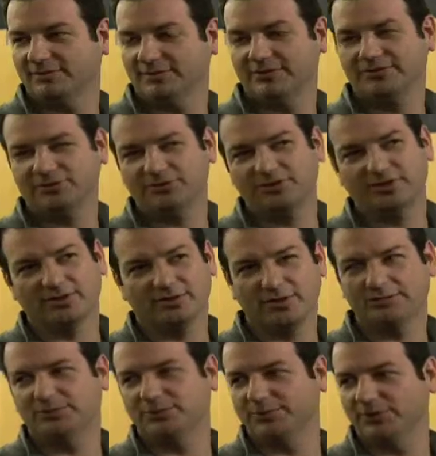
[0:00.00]
I mean, if you're doing a
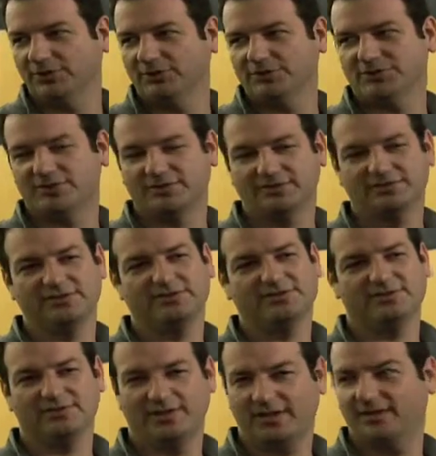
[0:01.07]
Web 2.0
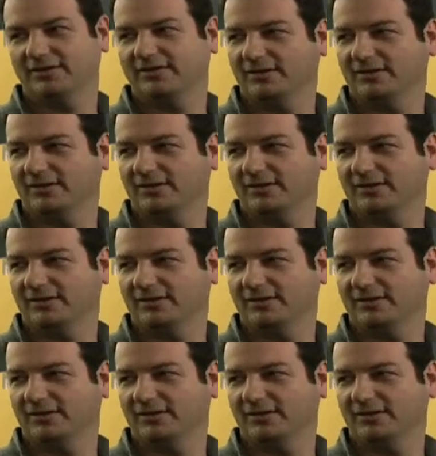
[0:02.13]
service, yeah,